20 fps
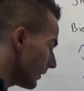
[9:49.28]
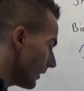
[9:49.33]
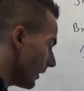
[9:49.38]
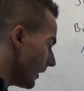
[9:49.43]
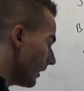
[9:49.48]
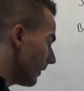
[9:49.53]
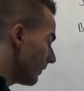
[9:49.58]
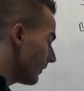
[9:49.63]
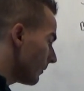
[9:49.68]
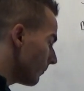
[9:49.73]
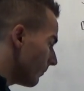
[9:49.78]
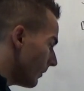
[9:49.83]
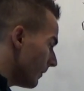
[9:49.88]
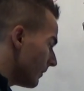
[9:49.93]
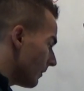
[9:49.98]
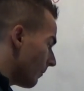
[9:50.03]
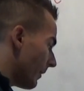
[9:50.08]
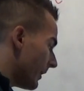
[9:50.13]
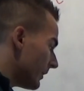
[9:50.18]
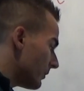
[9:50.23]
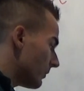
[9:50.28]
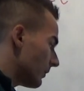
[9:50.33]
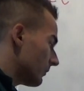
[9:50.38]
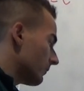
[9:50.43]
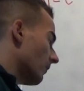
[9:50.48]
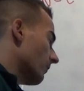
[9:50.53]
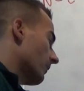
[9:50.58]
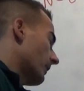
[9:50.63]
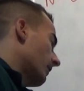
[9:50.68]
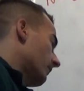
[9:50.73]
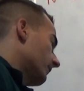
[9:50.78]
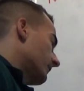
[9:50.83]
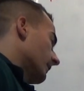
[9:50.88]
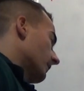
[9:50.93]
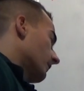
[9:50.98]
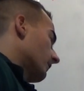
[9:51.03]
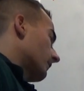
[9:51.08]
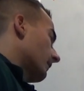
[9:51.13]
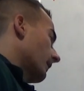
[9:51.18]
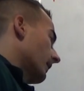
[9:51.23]
in the matrix on the left
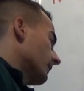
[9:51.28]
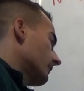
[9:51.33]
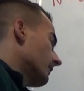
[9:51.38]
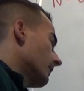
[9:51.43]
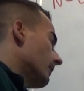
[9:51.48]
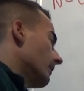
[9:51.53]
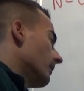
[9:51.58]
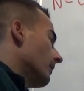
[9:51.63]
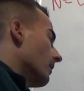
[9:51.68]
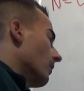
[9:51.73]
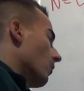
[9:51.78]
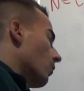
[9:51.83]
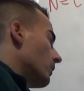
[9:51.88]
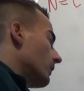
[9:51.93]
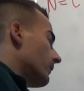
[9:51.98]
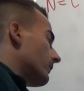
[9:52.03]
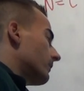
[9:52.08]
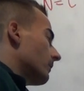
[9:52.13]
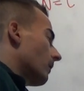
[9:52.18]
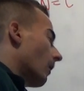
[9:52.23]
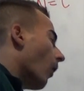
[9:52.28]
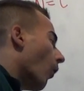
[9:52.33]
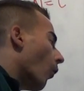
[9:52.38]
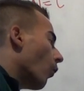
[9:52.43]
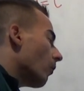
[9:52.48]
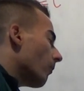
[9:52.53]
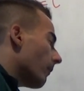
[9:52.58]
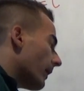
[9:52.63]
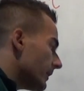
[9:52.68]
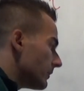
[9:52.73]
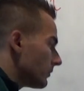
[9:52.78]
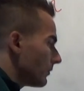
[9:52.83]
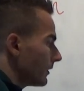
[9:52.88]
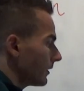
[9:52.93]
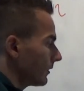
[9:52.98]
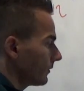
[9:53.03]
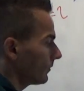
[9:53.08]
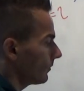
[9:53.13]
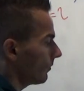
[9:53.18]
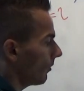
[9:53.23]
hand side with the whole
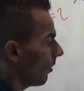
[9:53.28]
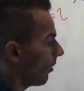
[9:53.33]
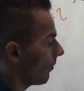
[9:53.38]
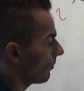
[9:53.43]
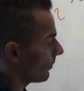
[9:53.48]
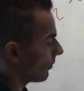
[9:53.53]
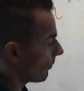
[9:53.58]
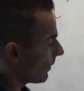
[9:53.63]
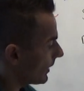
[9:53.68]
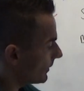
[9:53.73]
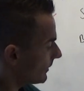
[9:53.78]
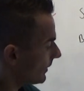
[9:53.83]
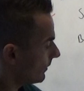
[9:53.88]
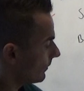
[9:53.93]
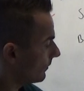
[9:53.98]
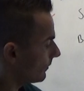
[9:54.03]
matrix on the right hand